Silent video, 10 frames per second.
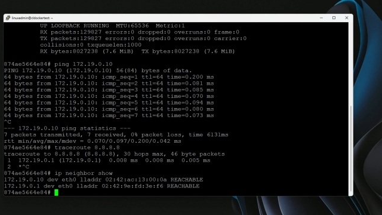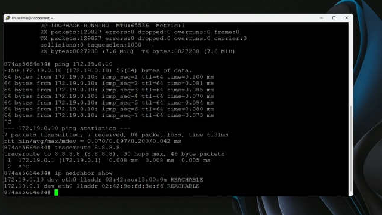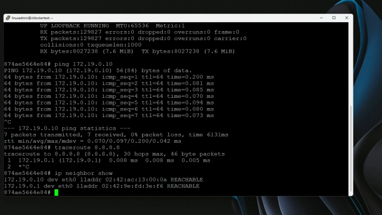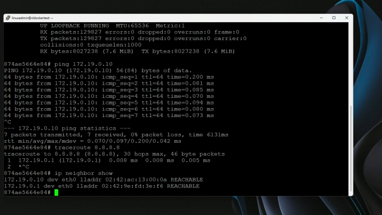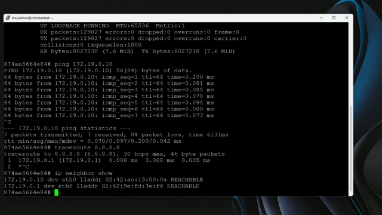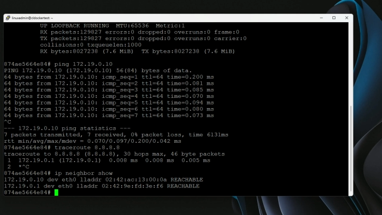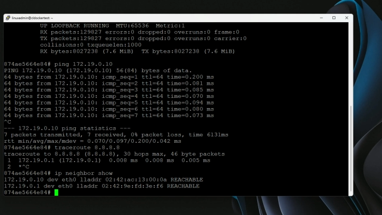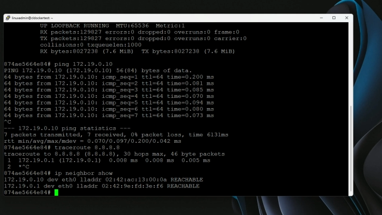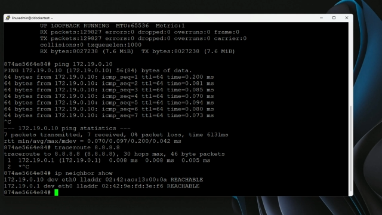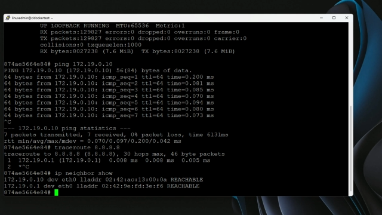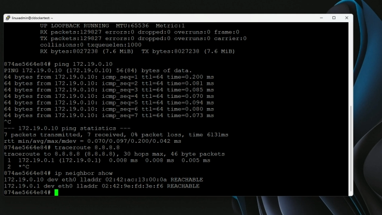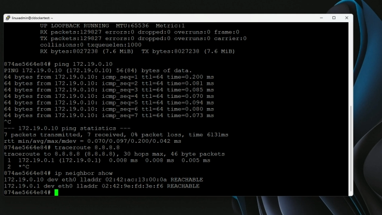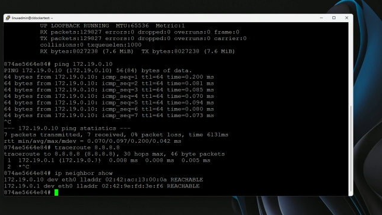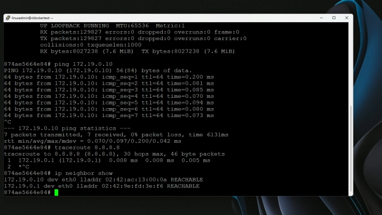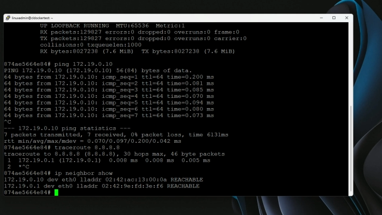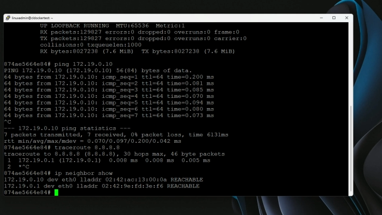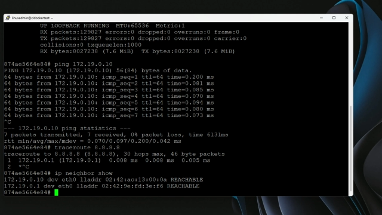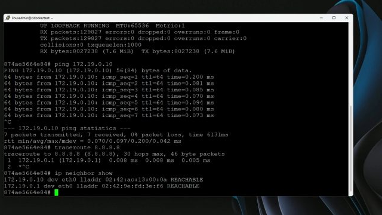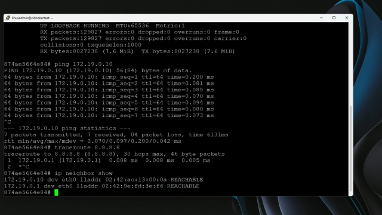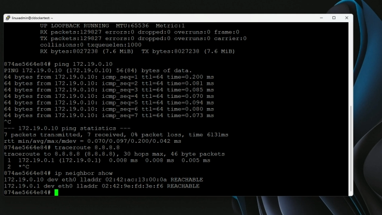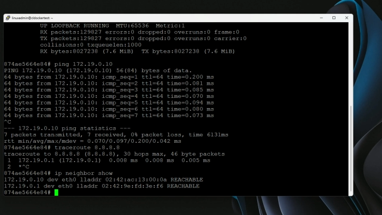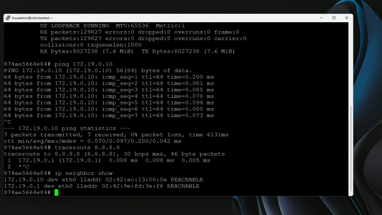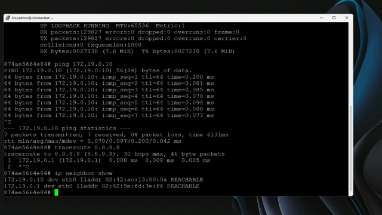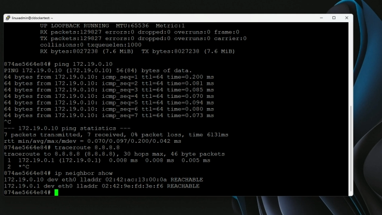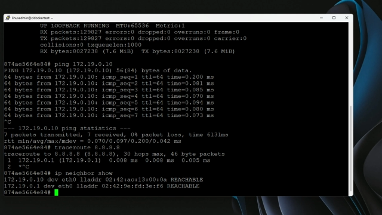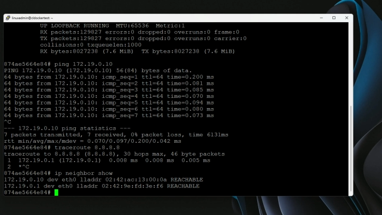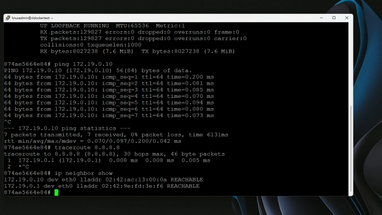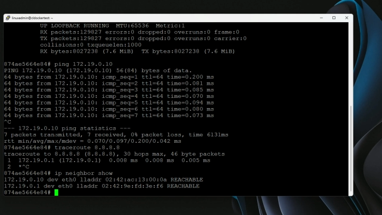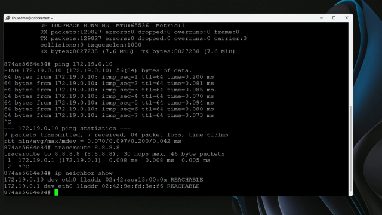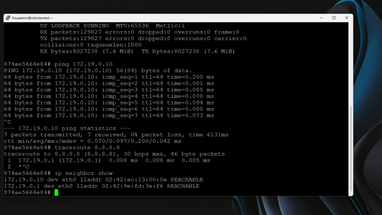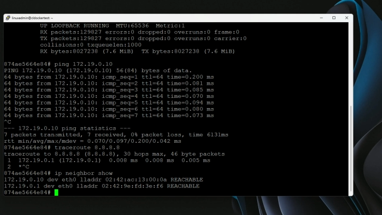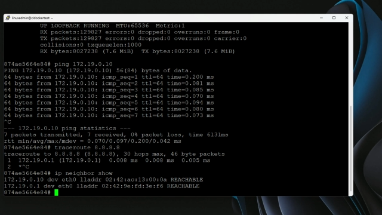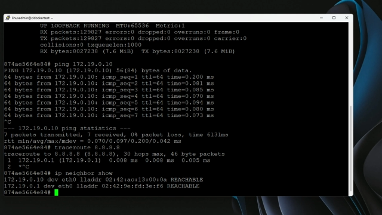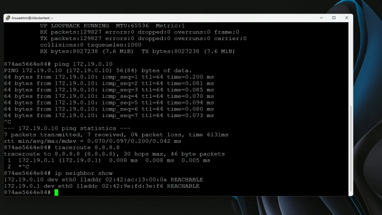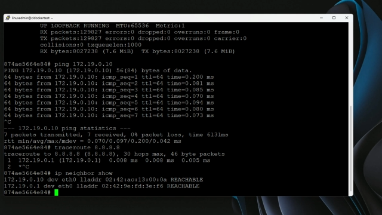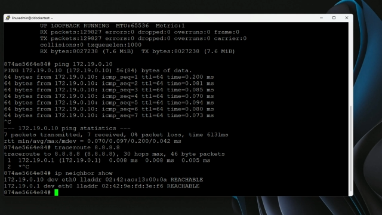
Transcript: No face is visible, so there are no lips to read.